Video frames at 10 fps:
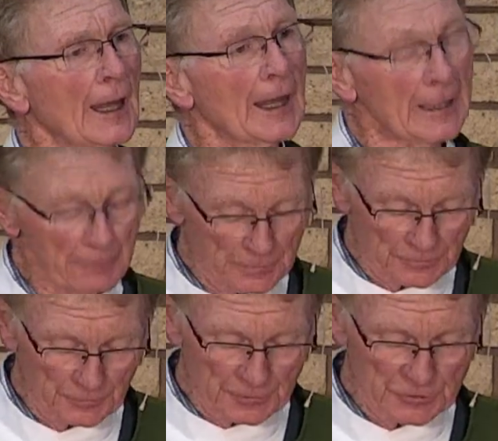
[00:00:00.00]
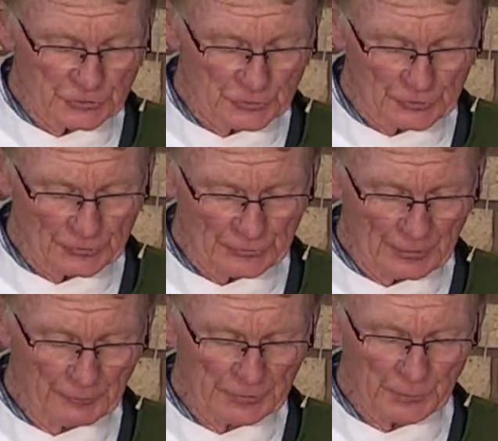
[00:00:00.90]
able to discern
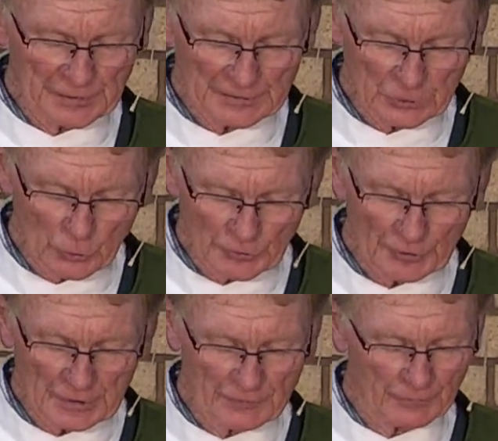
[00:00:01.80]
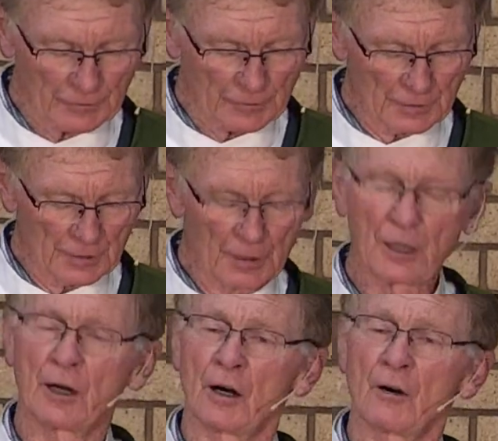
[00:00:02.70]
between good and evil,
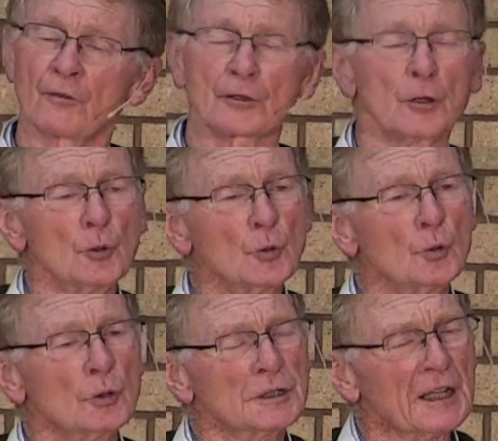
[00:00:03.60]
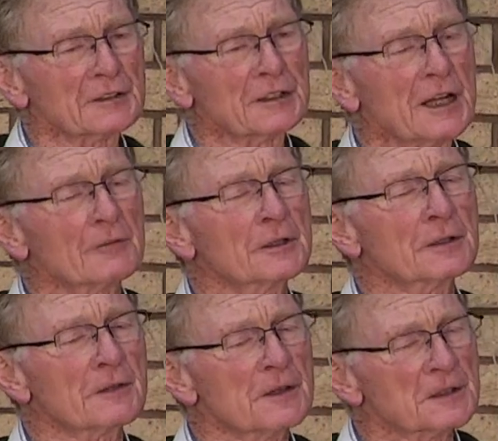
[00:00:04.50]
for who can
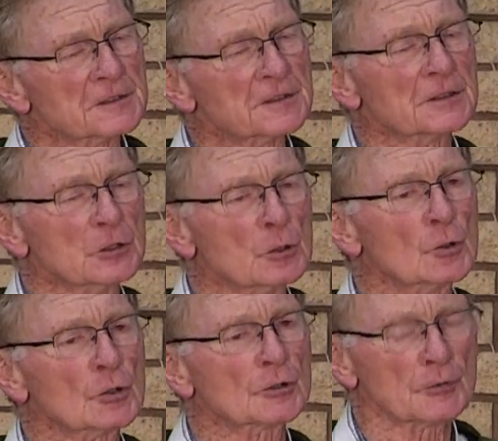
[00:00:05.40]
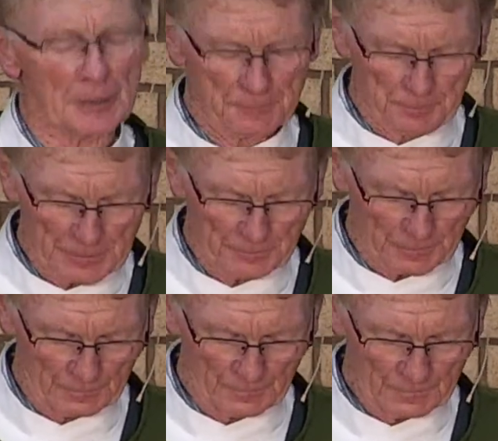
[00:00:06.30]
govern this, your great people?"